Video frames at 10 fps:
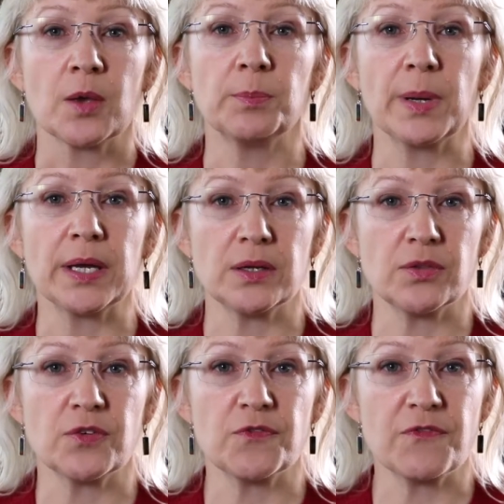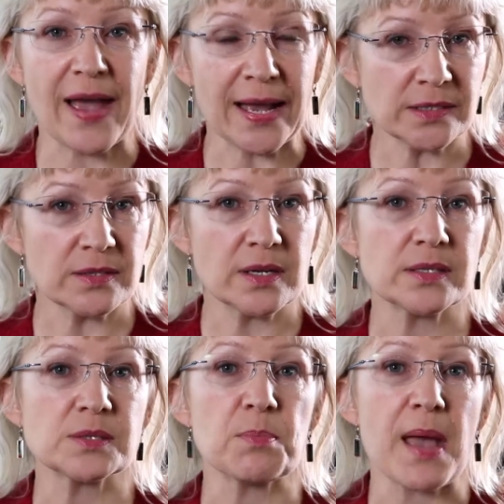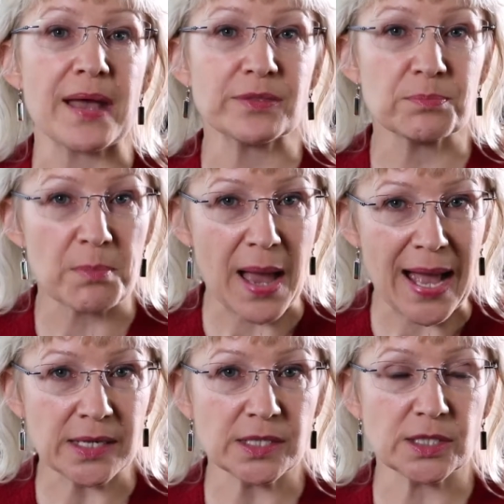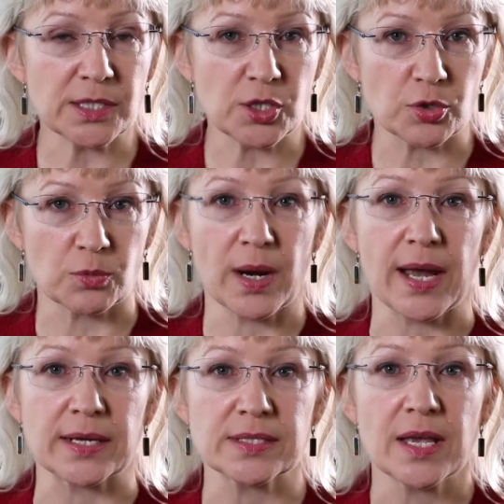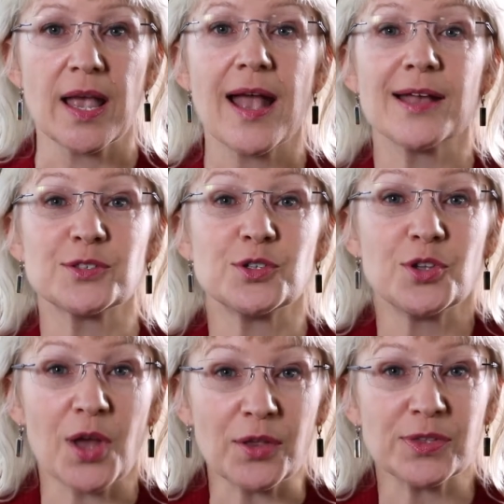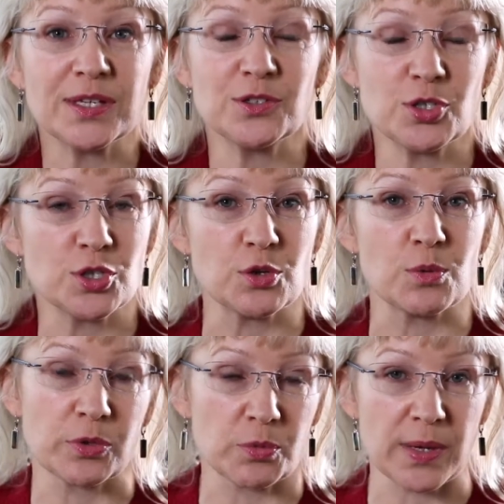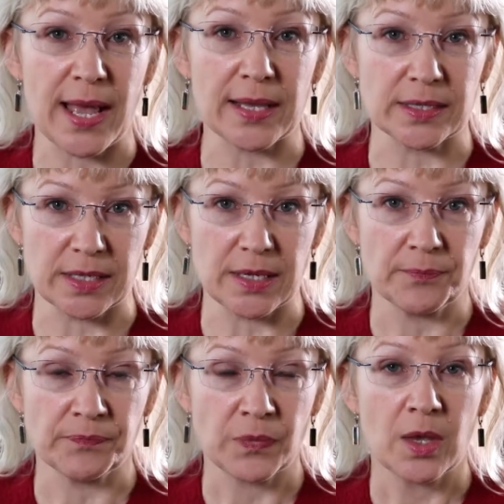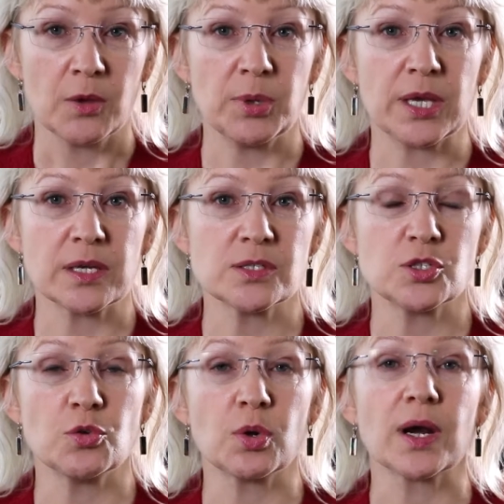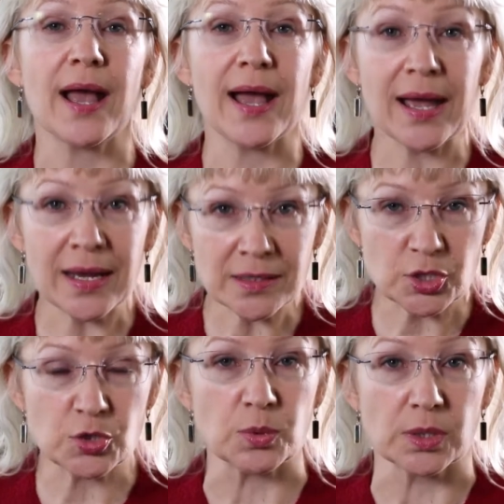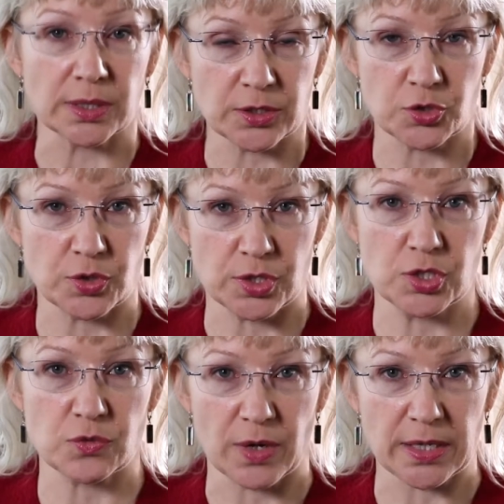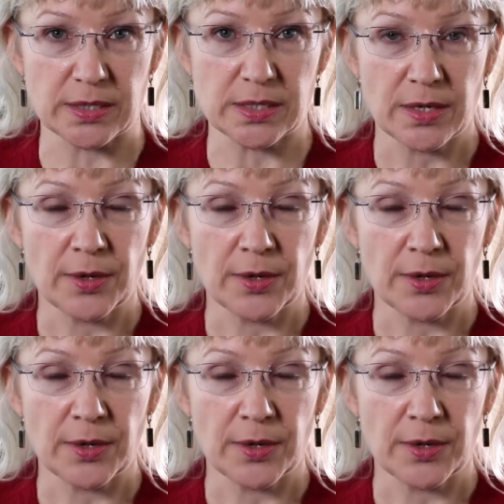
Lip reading: But the fact that it's mathematically correct has nothing to do with reality, because your actual interest rate